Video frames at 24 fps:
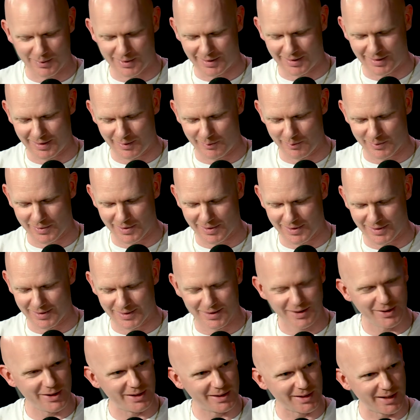Um, mm-hmm.
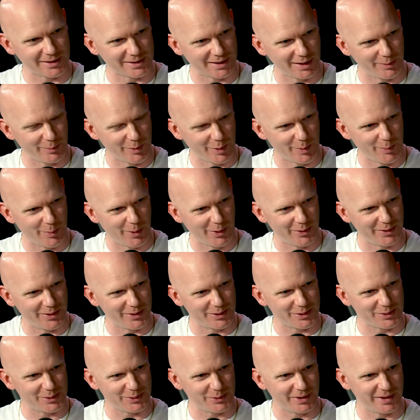Can you tell us a little bit about this
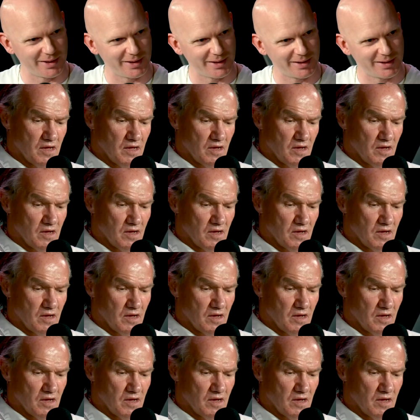story?